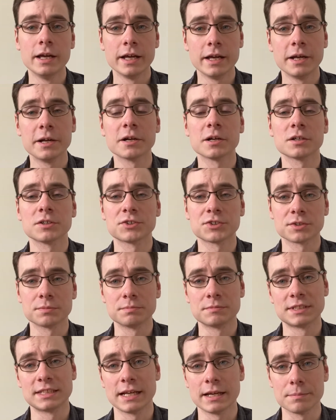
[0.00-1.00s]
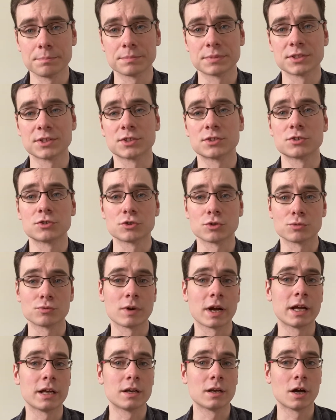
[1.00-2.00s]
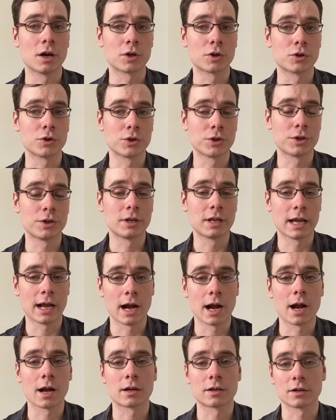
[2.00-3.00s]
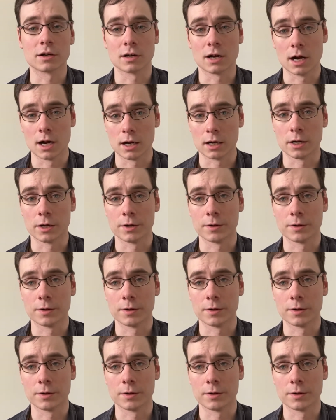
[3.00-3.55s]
here are some tips to write a good character arc.